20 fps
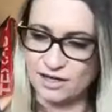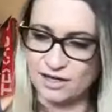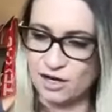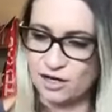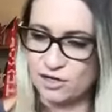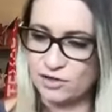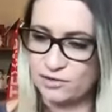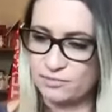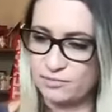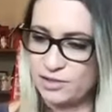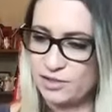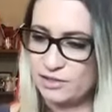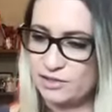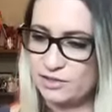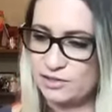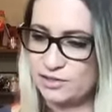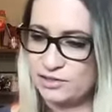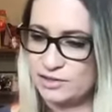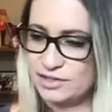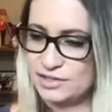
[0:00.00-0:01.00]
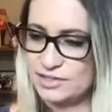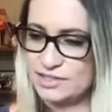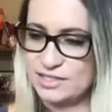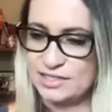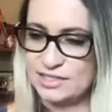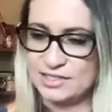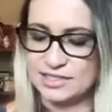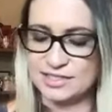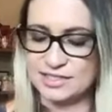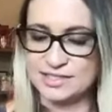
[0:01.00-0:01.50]
autoimmune
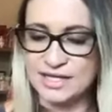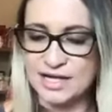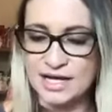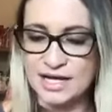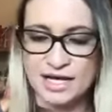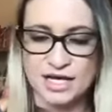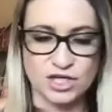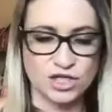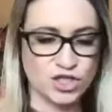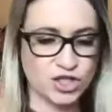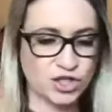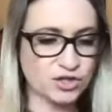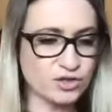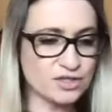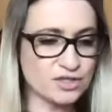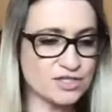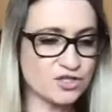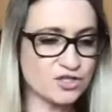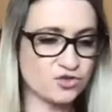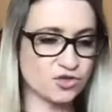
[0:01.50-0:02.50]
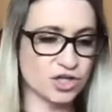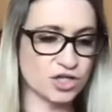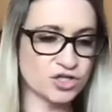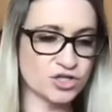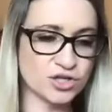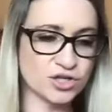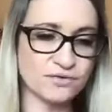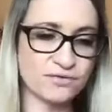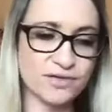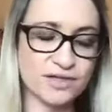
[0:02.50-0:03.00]
diseases. General
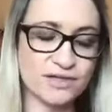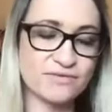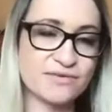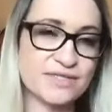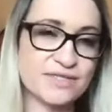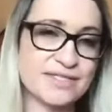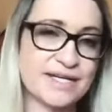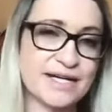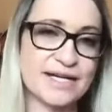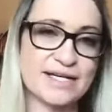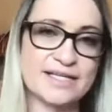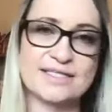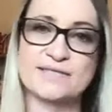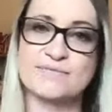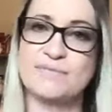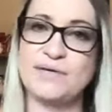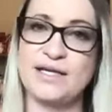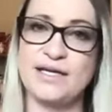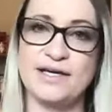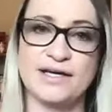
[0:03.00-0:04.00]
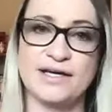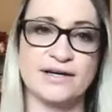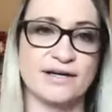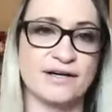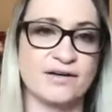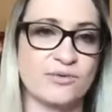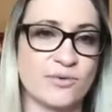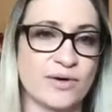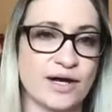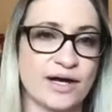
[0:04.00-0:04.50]
structure of lymphocytes, be
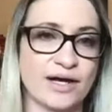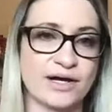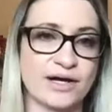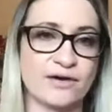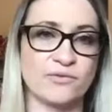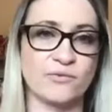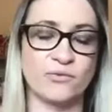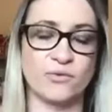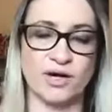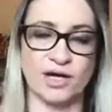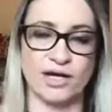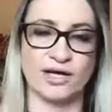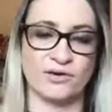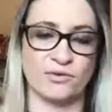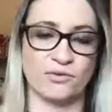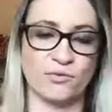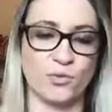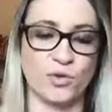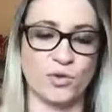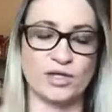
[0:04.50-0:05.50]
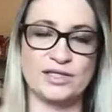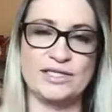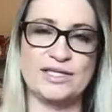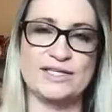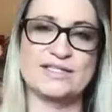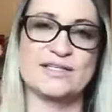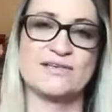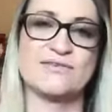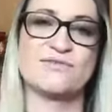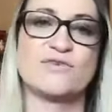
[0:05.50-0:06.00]
aware what
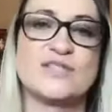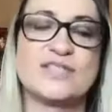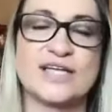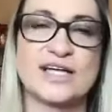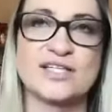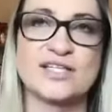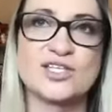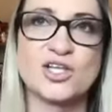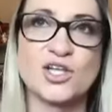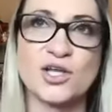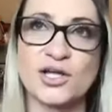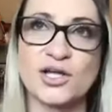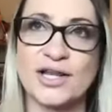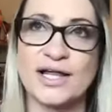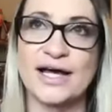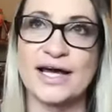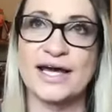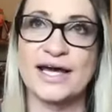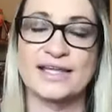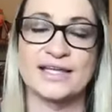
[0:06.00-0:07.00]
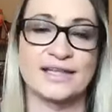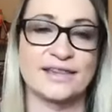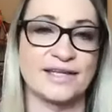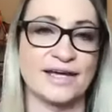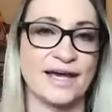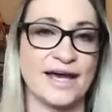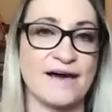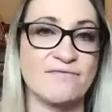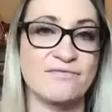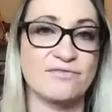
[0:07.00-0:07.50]
these lymphocytes look like, that they
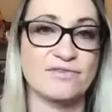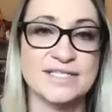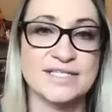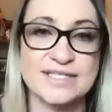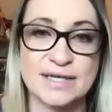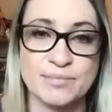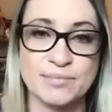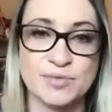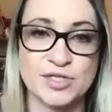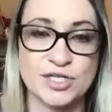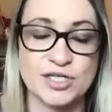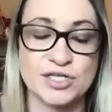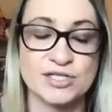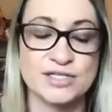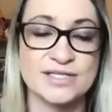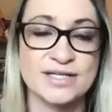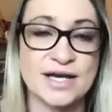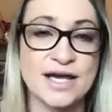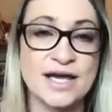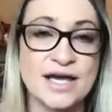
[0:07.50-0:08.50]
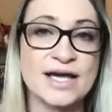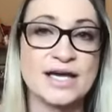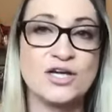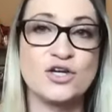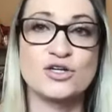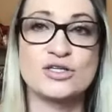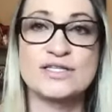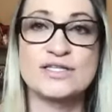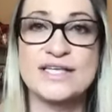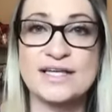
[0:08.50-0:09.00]
have receptors.
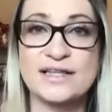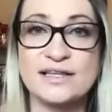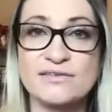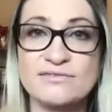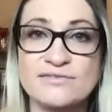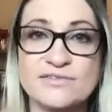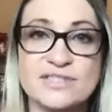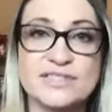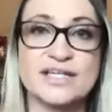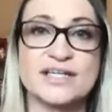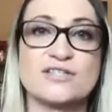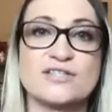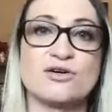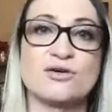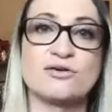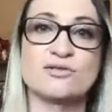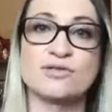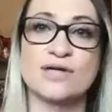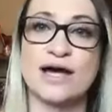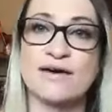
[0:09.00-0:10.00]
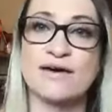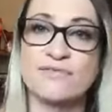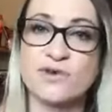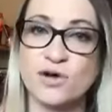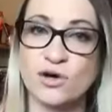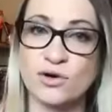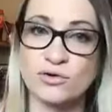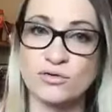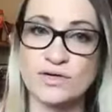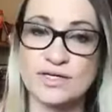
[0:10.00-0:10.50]
Your T lymphocytes also have
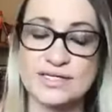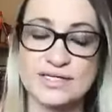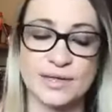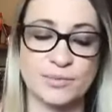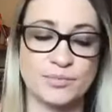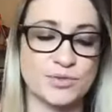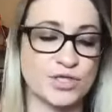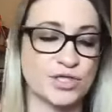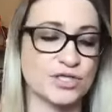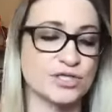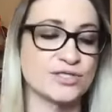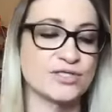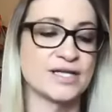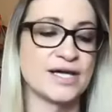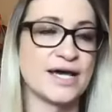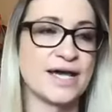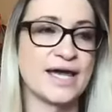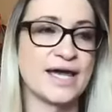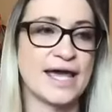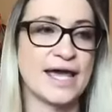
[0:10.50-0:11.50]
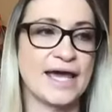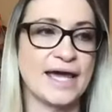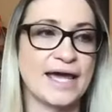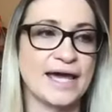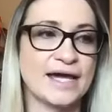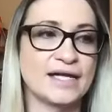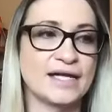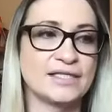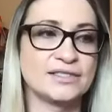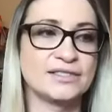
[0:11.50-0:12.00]
co-receptors.
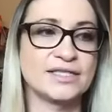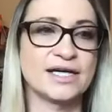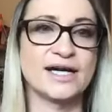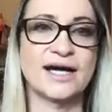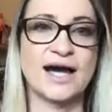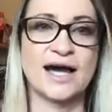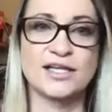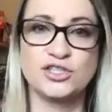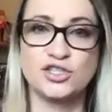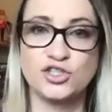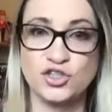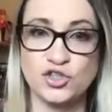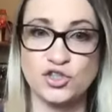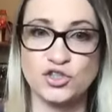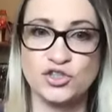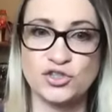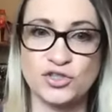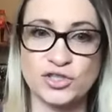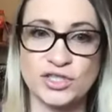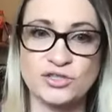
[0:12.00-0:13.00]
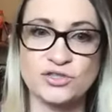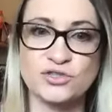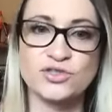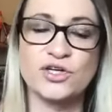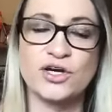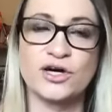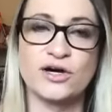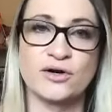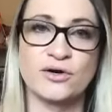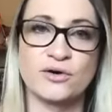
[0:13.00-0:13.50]
And you do need to
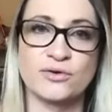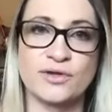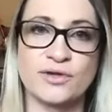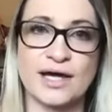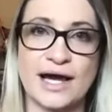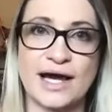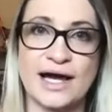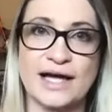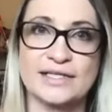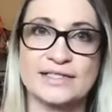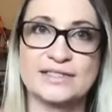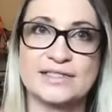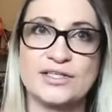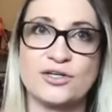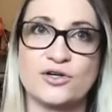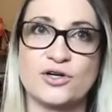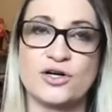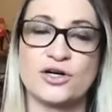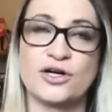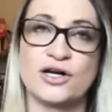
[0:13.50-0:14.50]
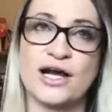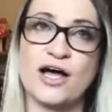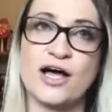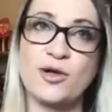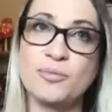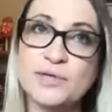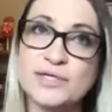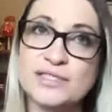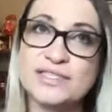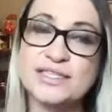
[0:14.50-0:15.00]
know that your
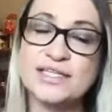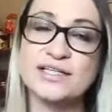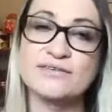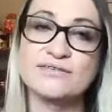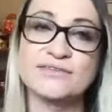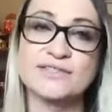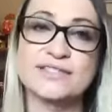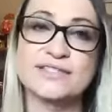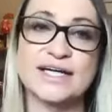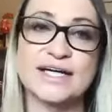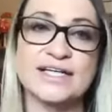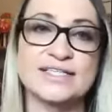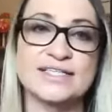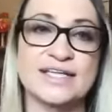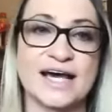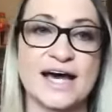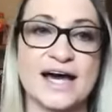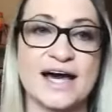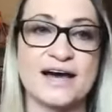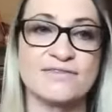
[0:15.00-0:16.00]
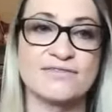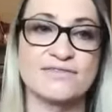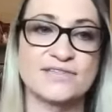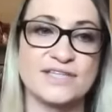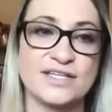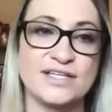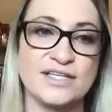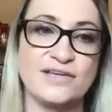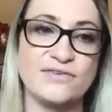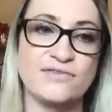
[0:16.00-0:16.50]
helper T lymphocytes have
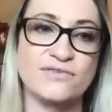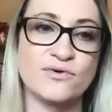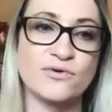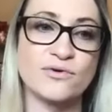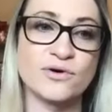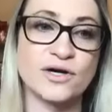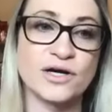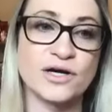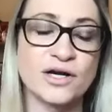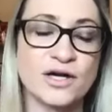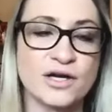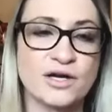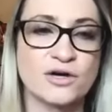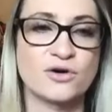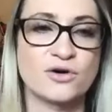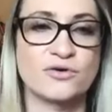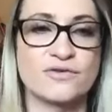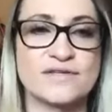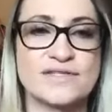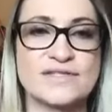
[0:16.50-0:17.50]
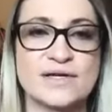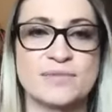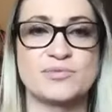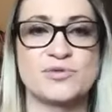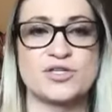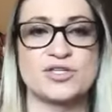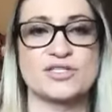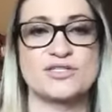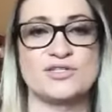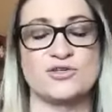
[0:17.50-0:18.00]
CD4
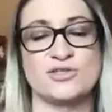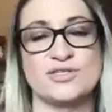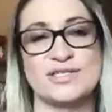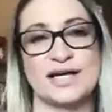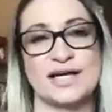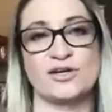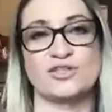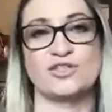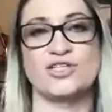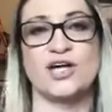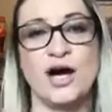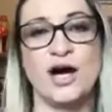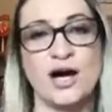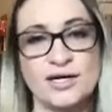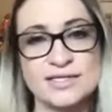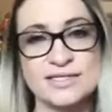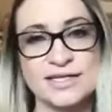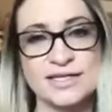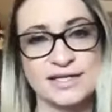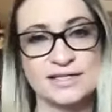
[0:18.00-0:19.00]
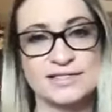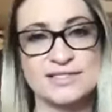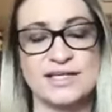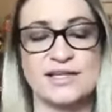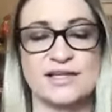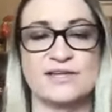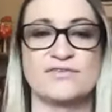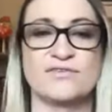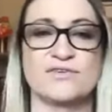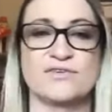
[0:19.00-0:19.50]
co-receptors, your cytotoxic T
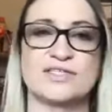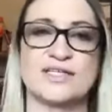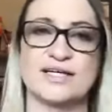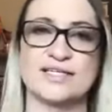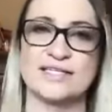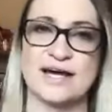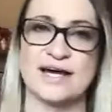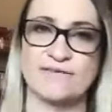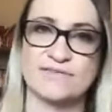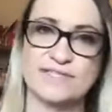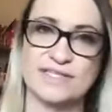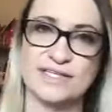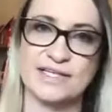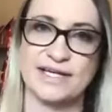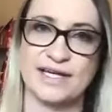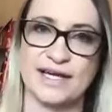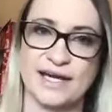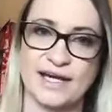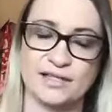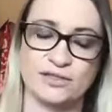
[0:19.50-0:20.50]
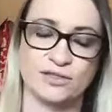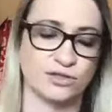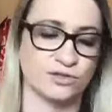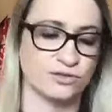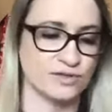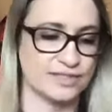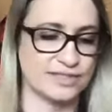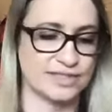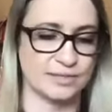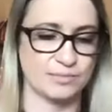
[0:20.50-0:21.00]
lymphocytes have CD8
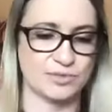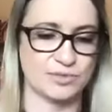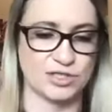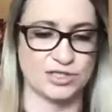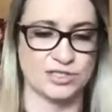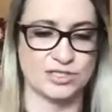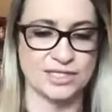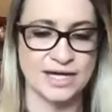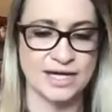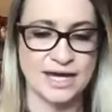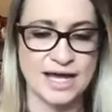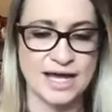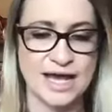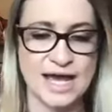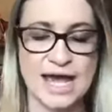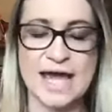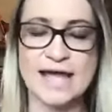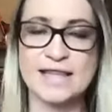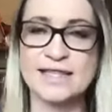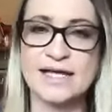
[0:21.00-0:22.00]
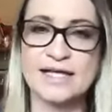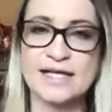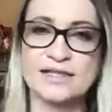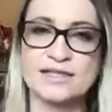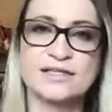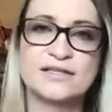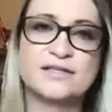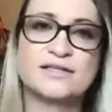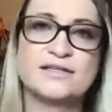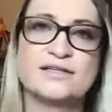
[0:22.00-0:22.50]
co-receptors, and then
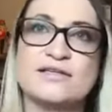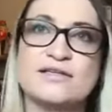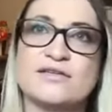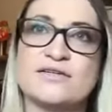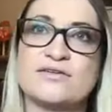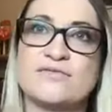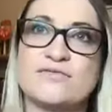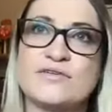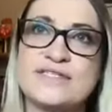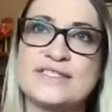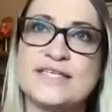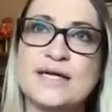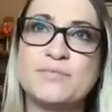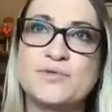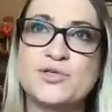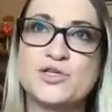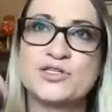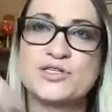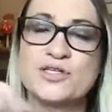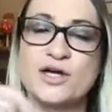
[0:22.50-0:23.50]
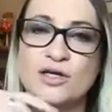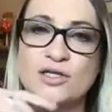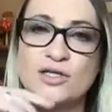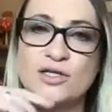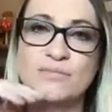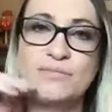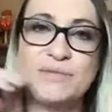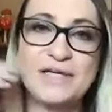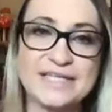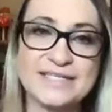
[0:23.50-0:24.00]
the receptors on the
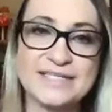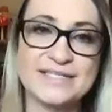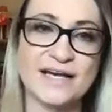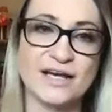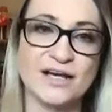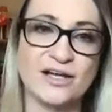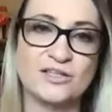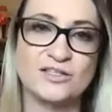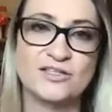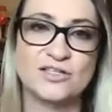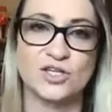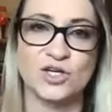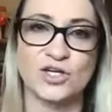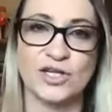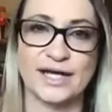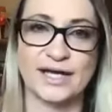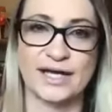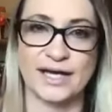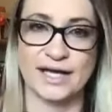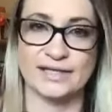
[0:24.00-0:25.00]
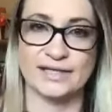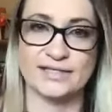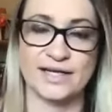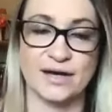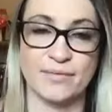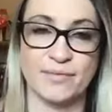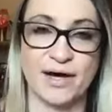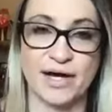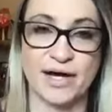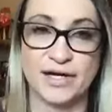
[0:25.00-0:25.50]
B cells look like
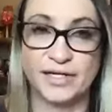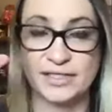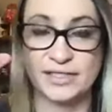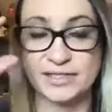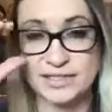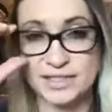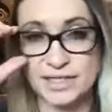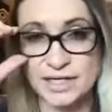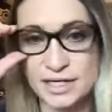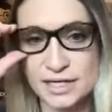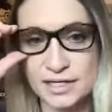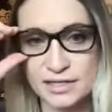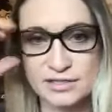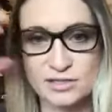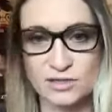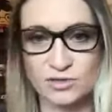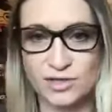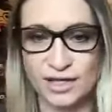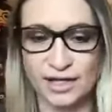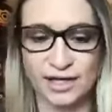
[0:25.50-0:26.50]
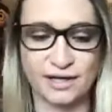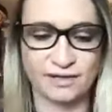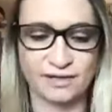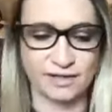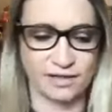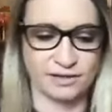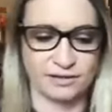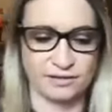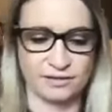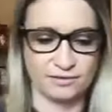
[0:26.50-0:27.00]
antibodies. So
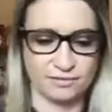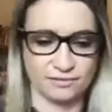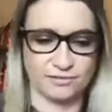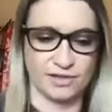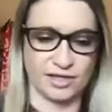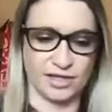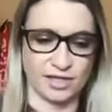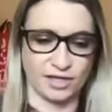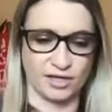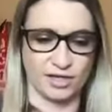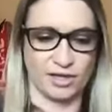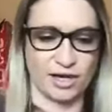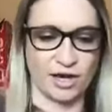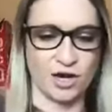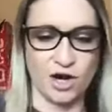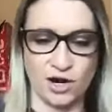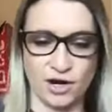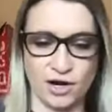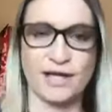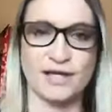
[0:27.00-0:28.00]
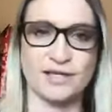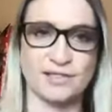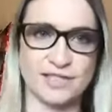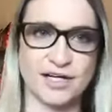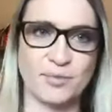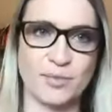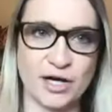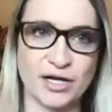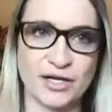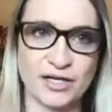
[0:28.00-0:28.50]
they literally are
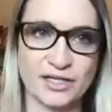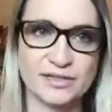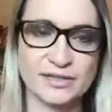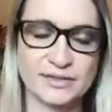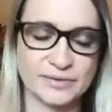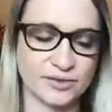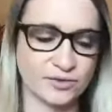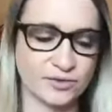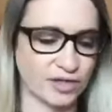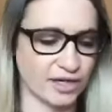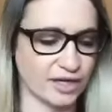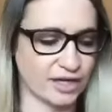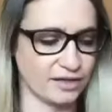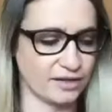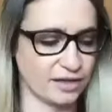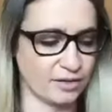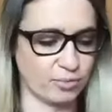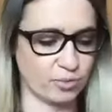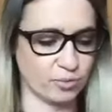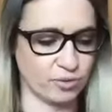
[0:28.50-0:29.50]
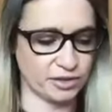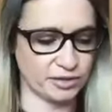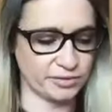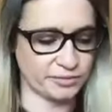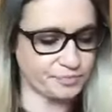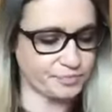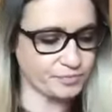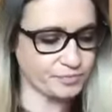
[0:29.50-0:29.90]
antibodies, okay, at that point.